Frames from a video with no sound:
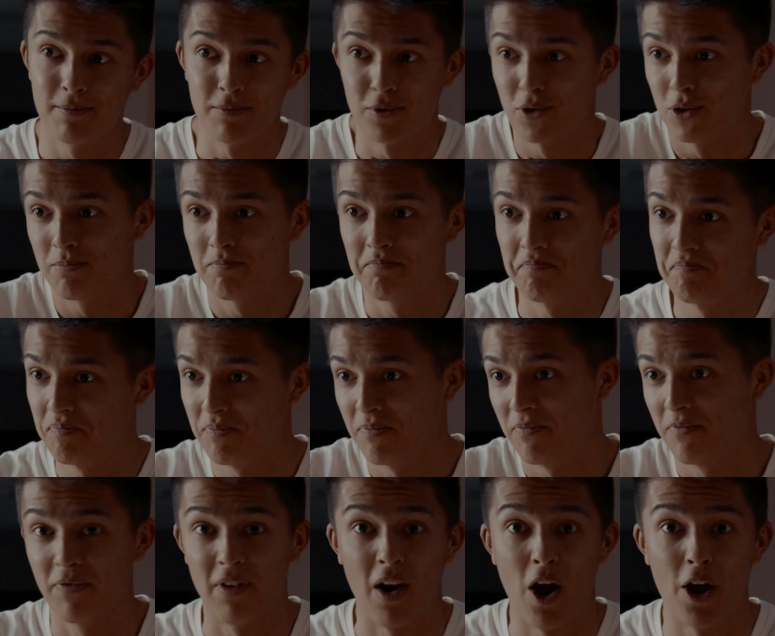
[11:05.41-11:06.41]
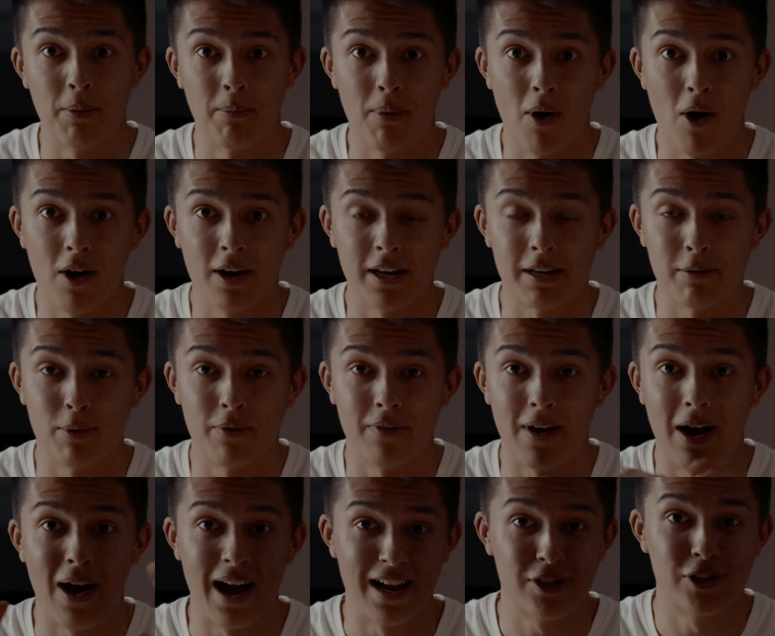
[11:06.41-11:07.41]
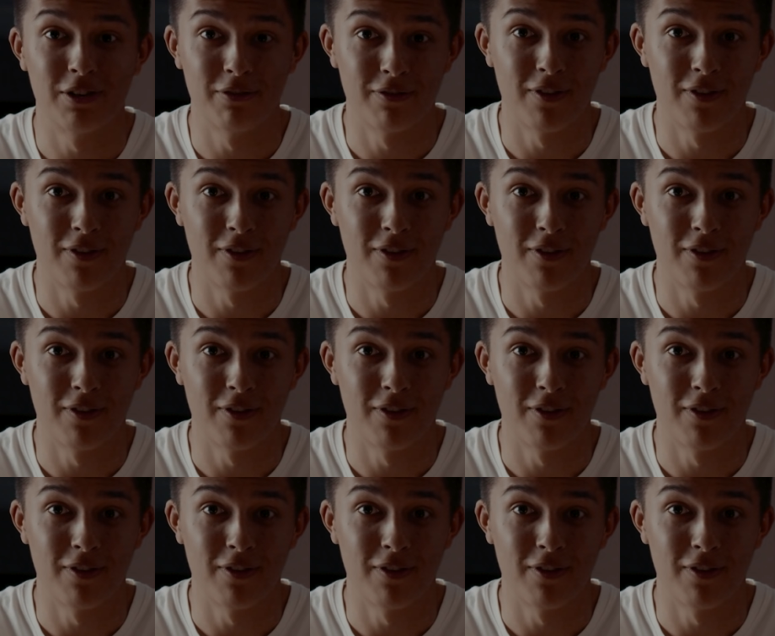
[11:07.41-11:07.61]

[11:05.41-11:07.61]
just fly to Bali without actually